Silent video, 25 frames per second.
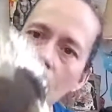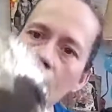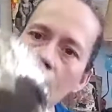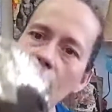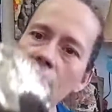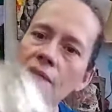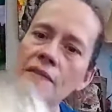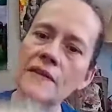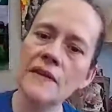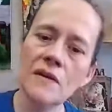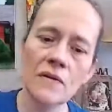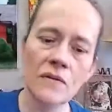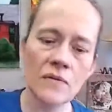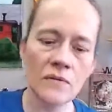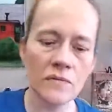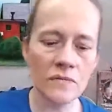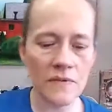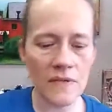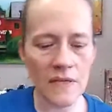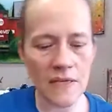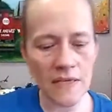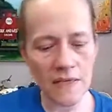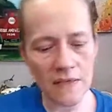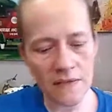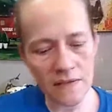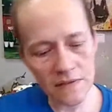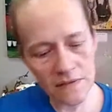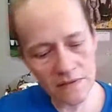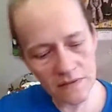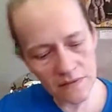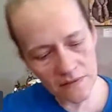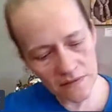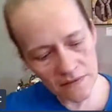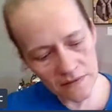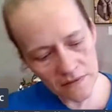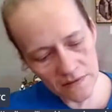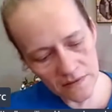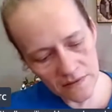And the only,
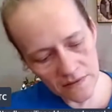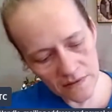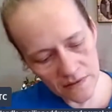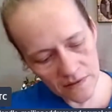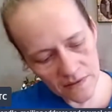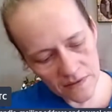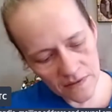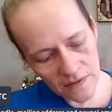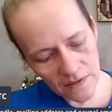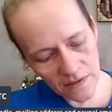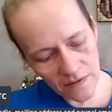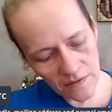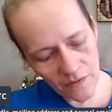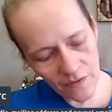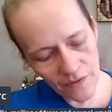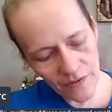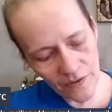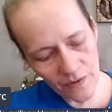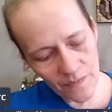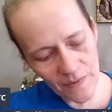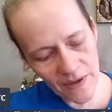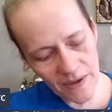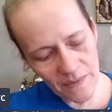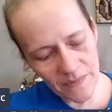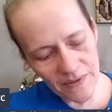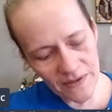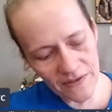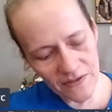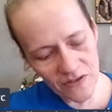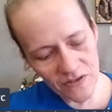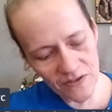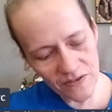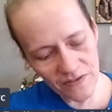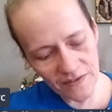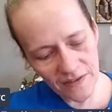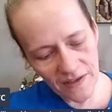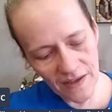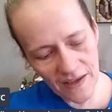well, there might be
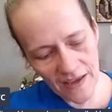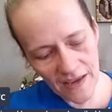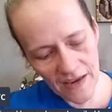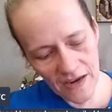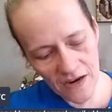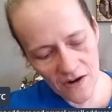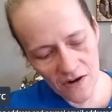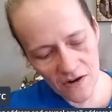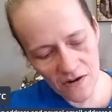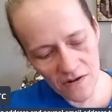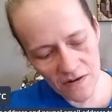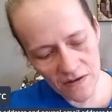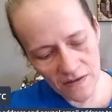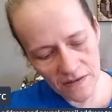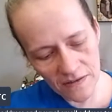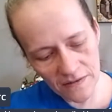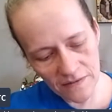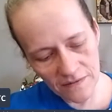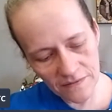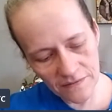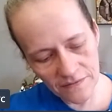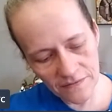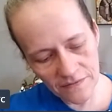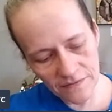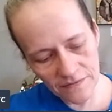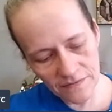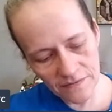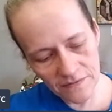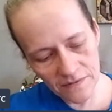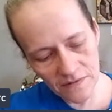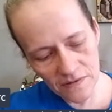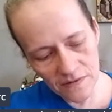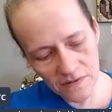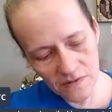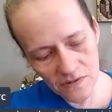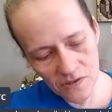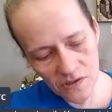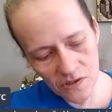just a hair of
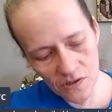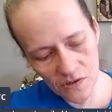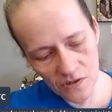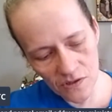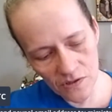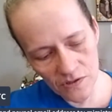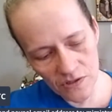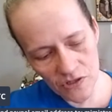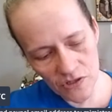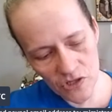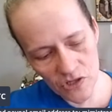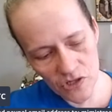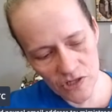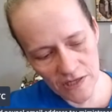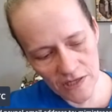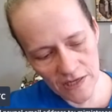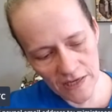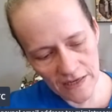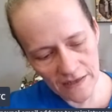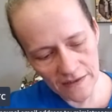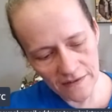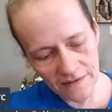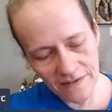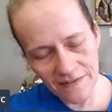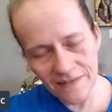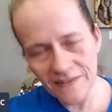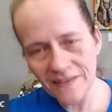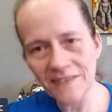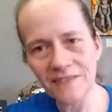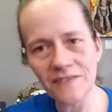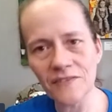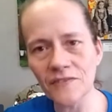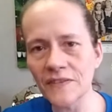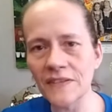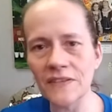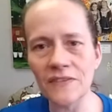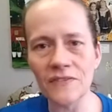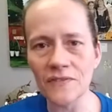tarnishing, and these
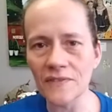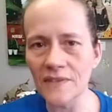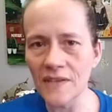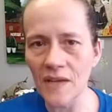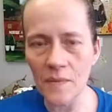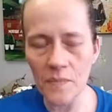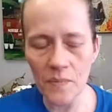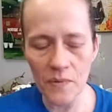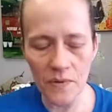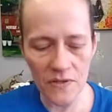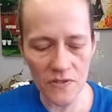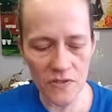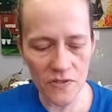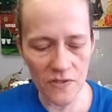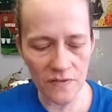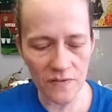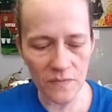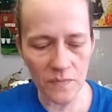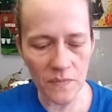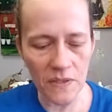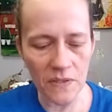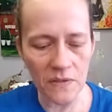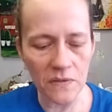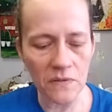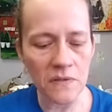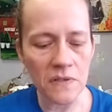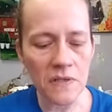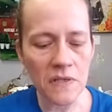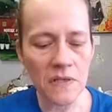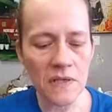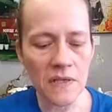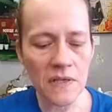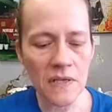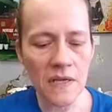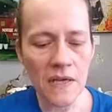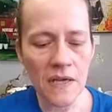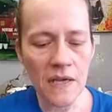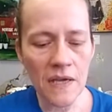these are not precious metals.
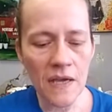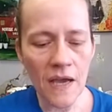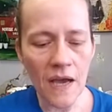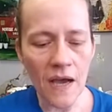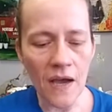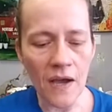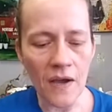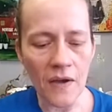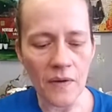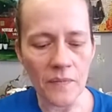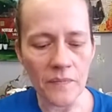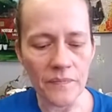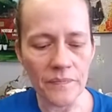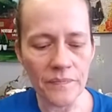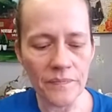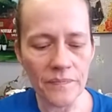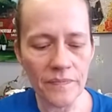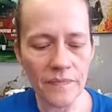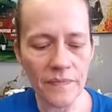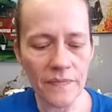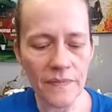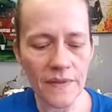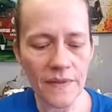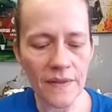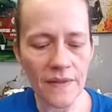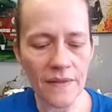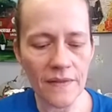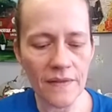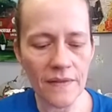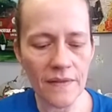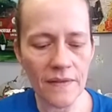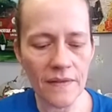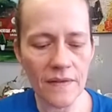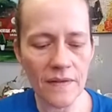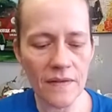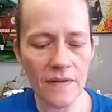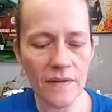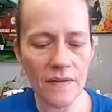Um,
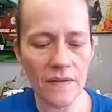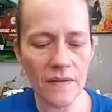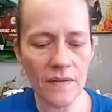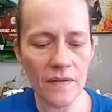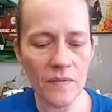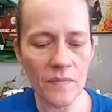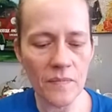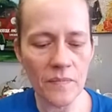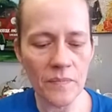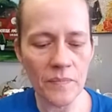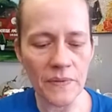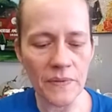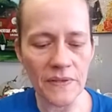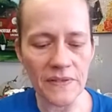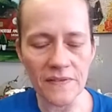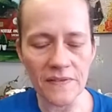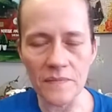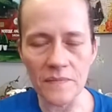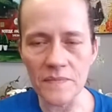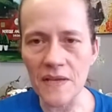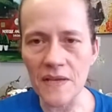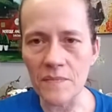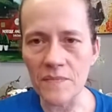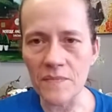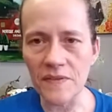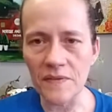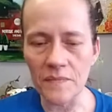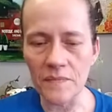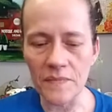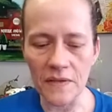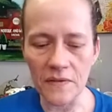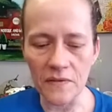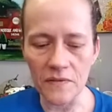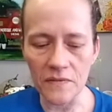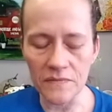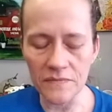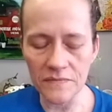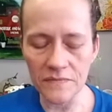but sometimes the
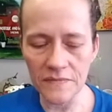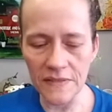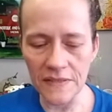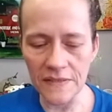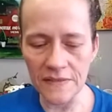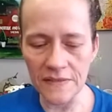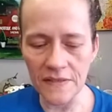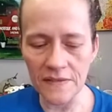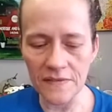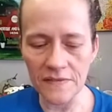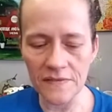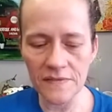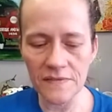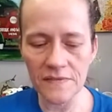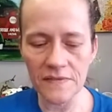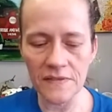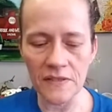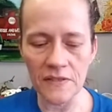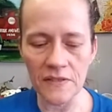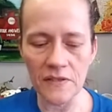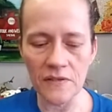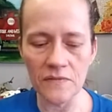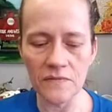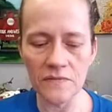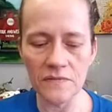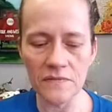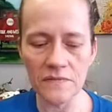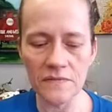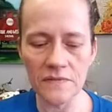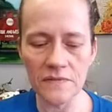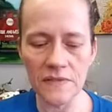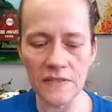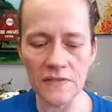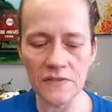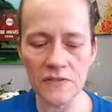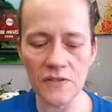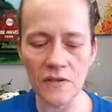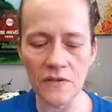metal it does, you know,
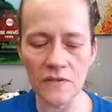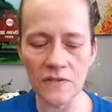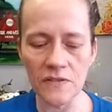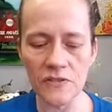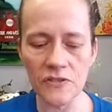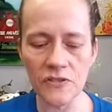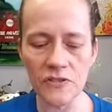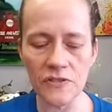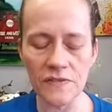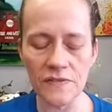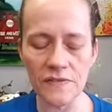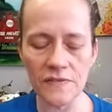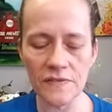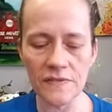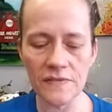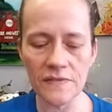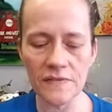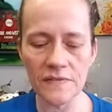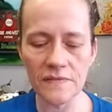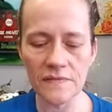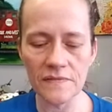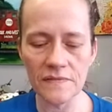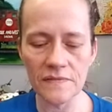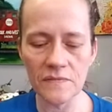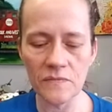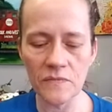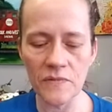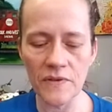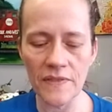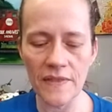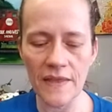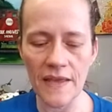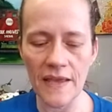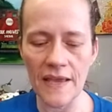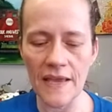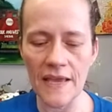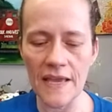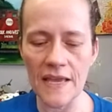it tarnishes with
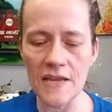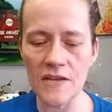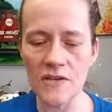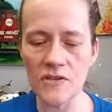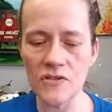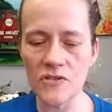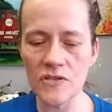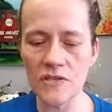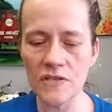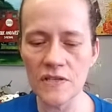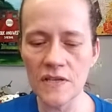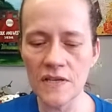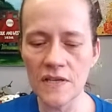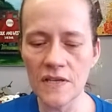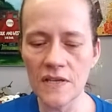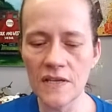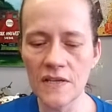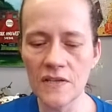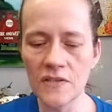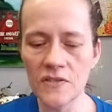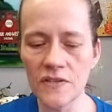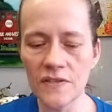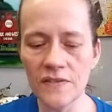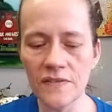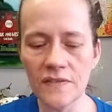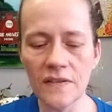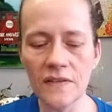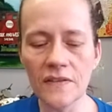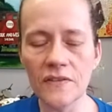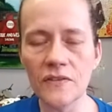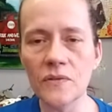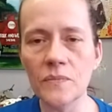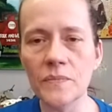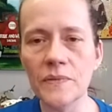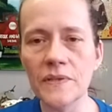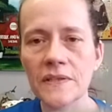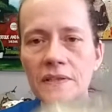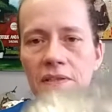age, just a
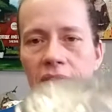little bit,